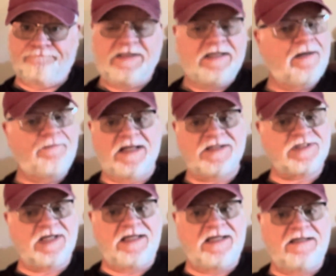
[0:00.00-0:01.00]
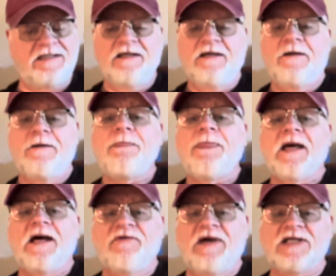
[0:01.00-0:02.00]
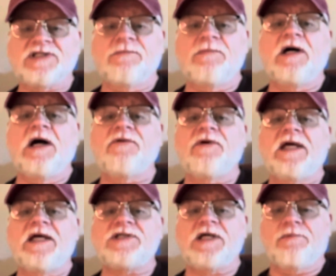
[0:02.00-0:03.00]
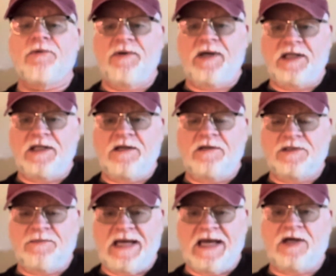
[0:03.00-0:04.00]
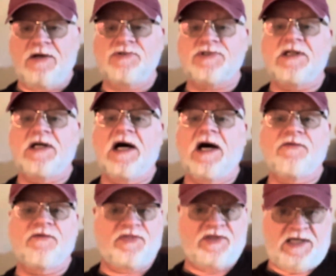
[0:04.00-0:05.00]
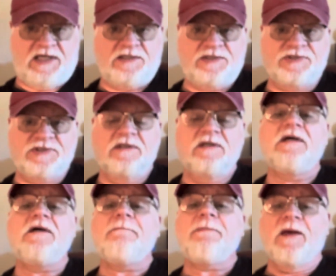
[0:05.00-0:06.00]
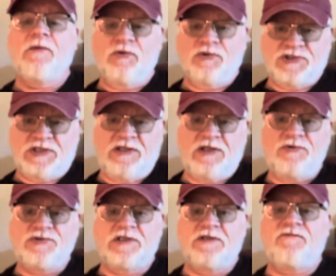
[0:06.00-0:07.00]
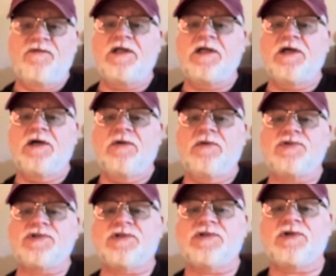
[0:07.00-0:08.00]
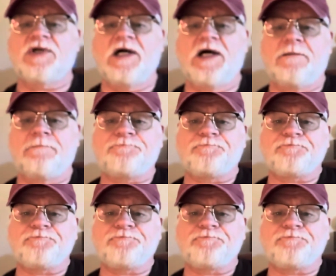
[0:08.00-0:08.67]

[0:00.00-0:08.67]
I'm not saying I've got some other AJ Peretti tobaccos and other things, and we'll see those in the videos to come.